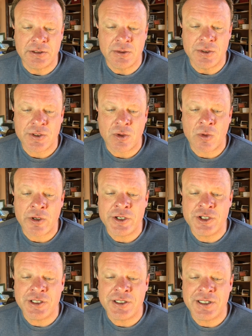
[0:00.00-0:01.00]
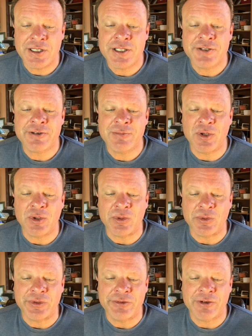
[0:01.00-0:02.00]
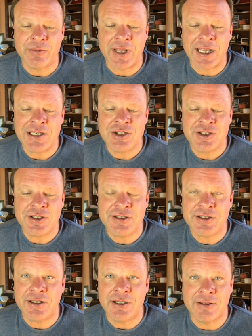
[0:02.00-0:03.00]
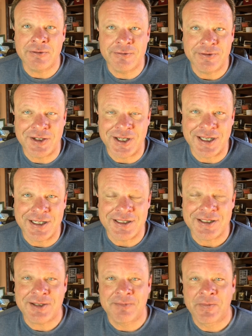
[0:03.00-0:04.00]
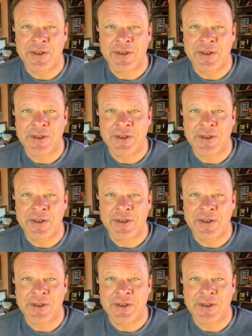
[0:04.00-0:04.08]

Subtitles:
whose origin is from old, from ancient of days.